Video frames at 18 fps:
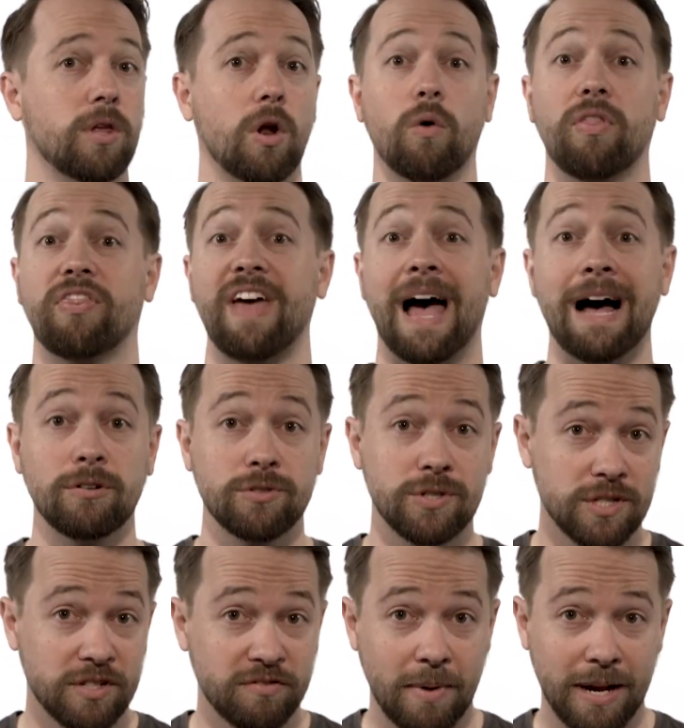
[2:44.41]

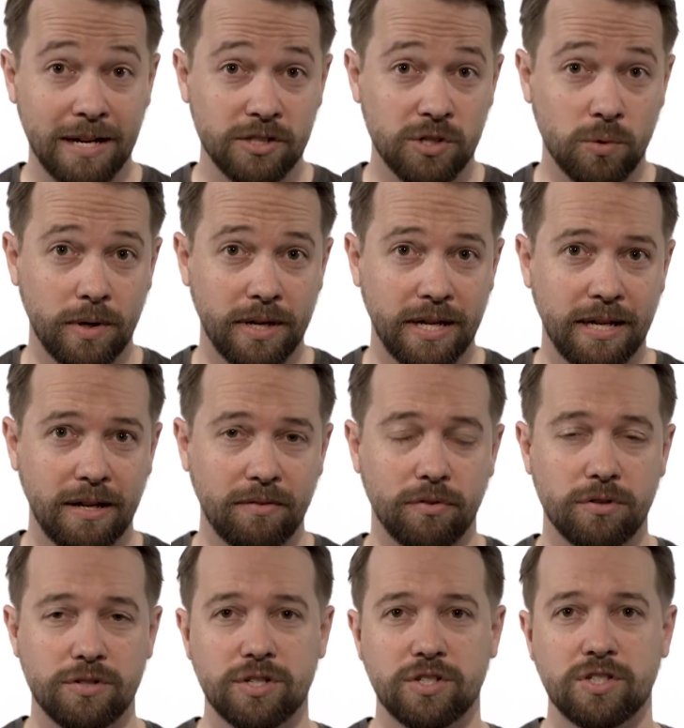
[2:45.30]
thousands of miles away
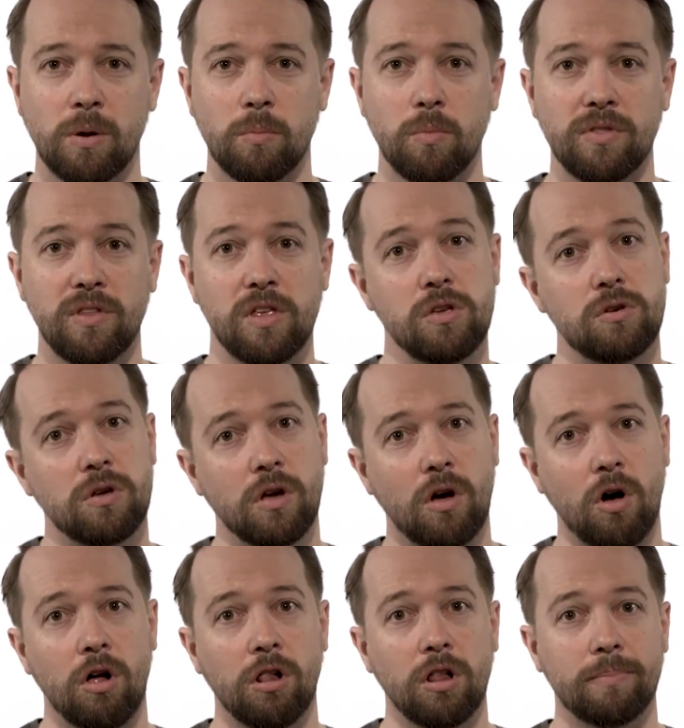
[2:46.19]
versus someone that you can
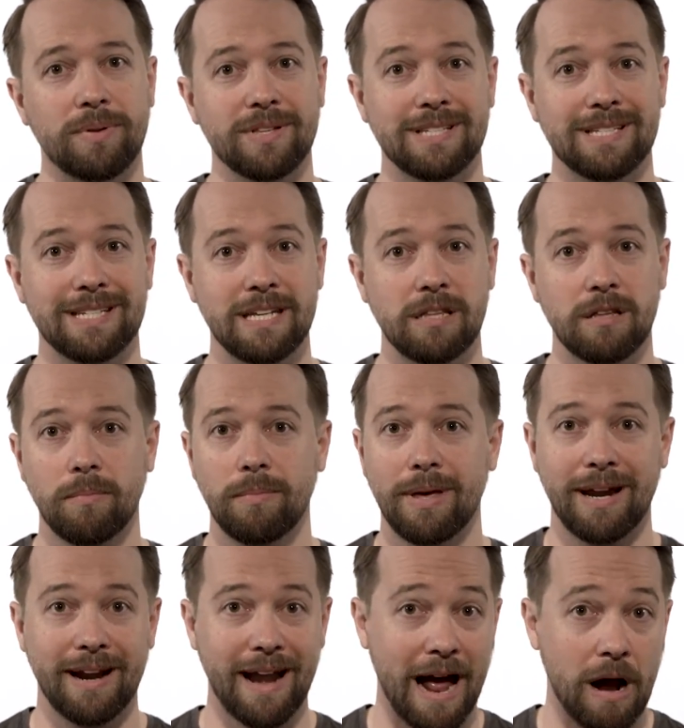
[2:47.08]
call up and see them
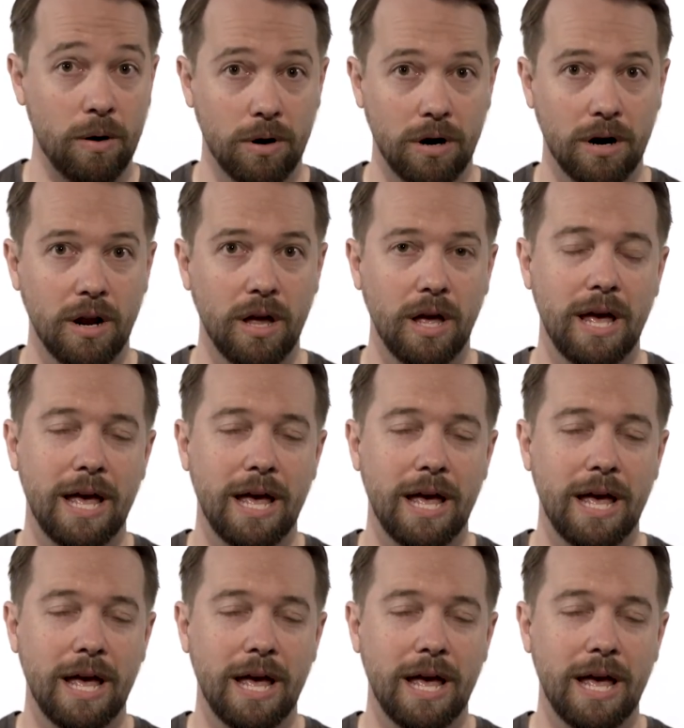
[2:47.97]
in an hour.